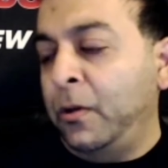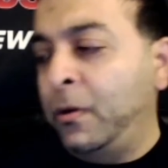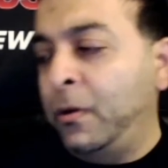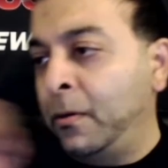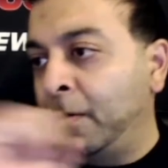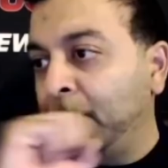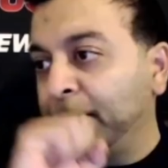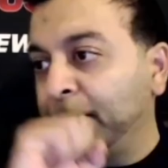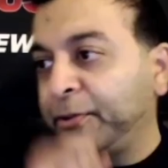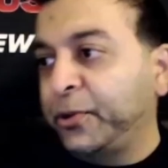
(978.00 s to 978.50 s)

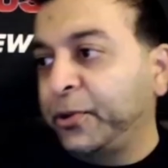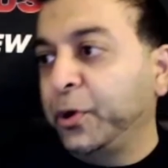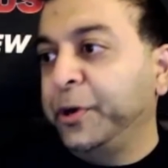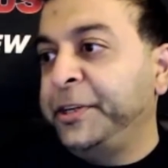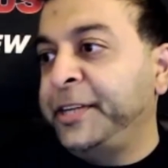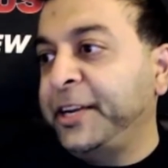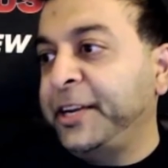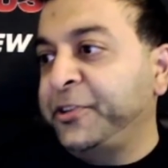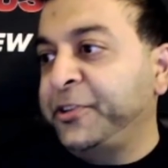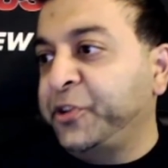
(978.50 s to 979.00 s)
Let's go to
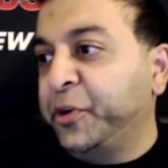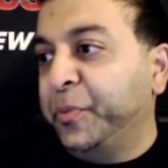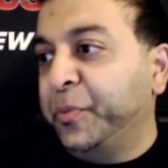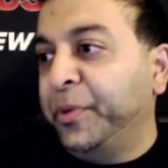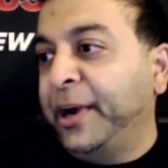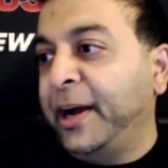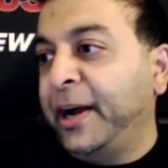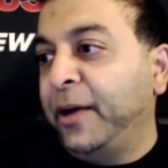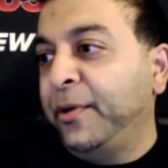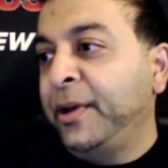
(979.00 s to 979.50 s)
Chester
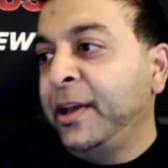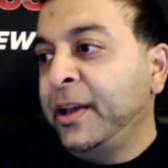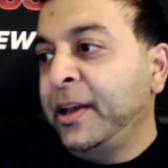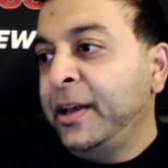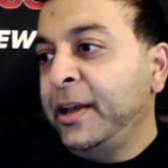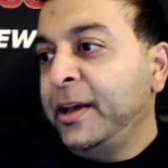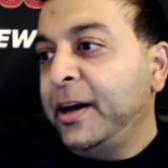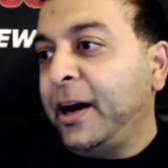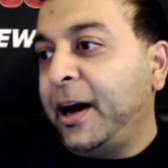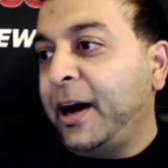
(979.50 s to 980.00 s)
Brown.
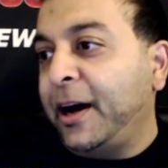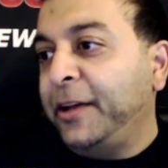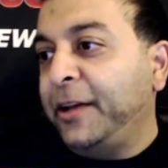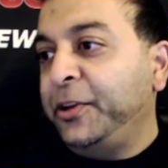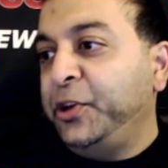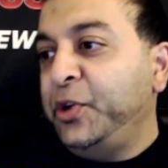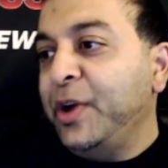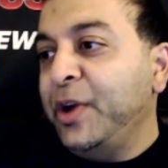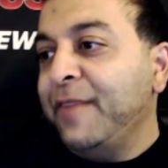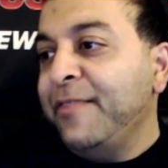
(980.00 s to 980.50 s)

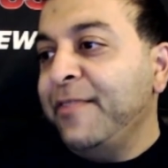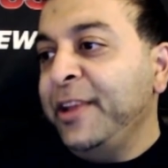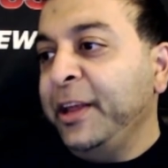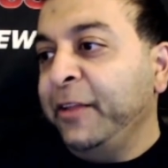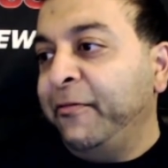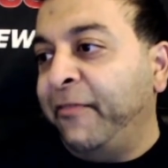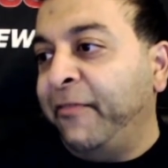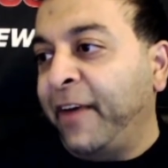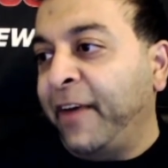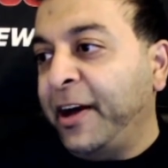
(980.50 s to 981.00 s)
Do you have any
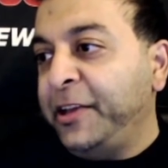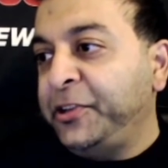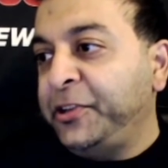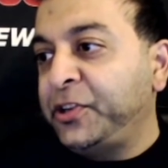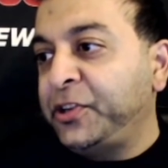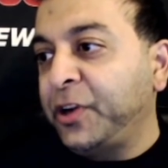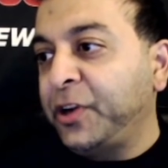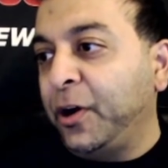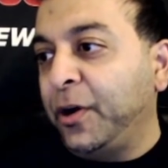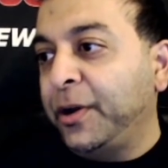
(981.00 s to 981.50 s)

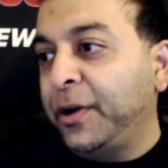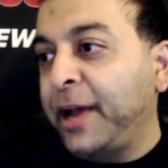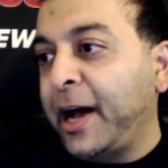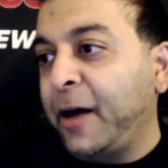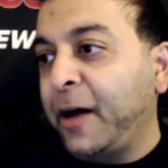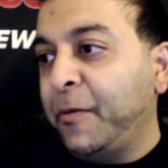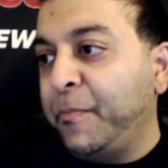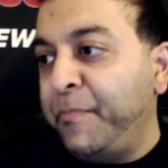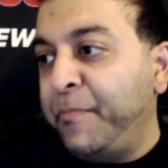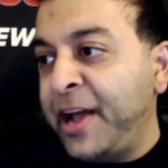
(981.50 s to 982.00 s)
advice on
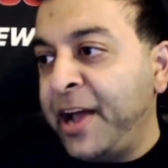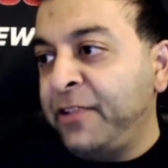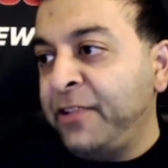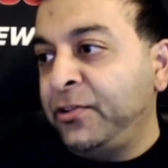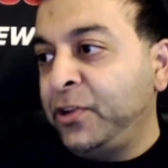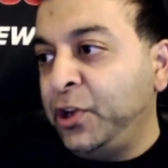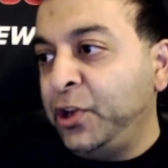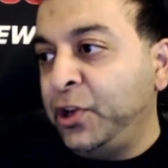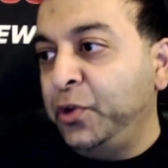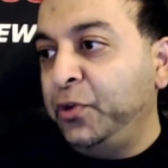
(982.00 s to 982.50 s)
how
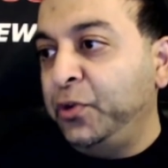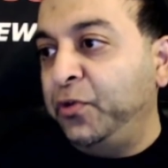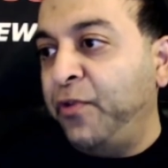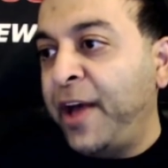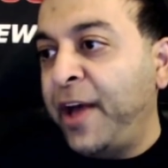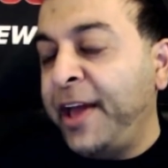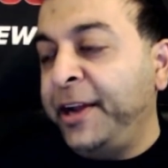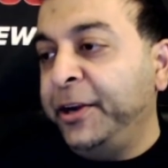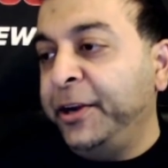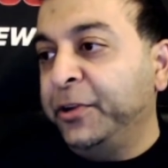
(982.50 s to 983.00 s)
best to use
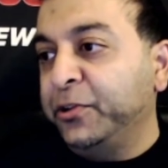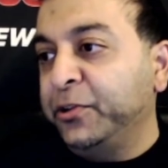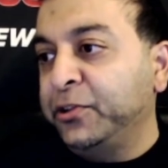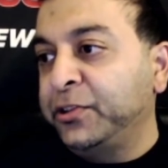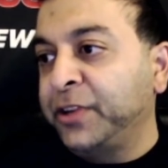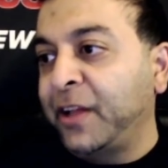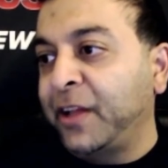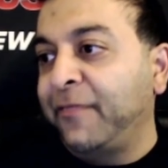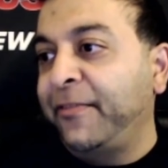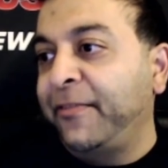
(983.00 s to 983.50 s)
vanadyl
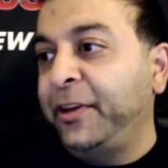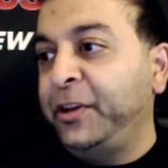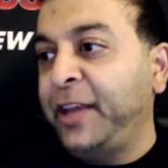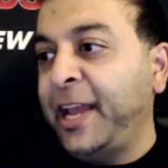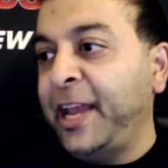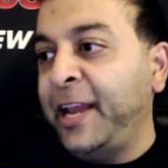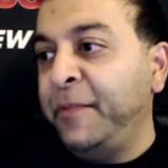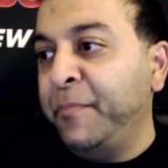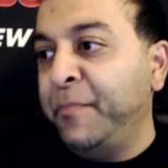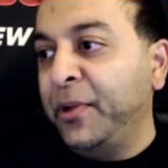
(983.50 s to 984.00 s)
sulfate to
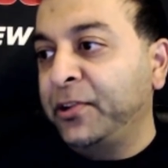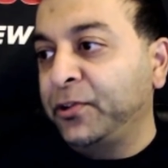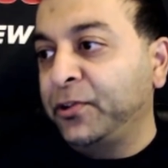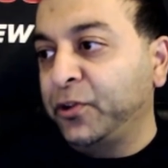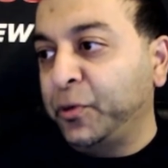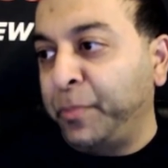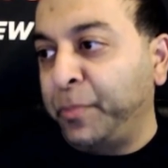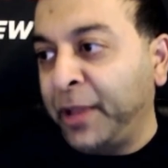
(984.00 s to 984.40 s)
aid muscle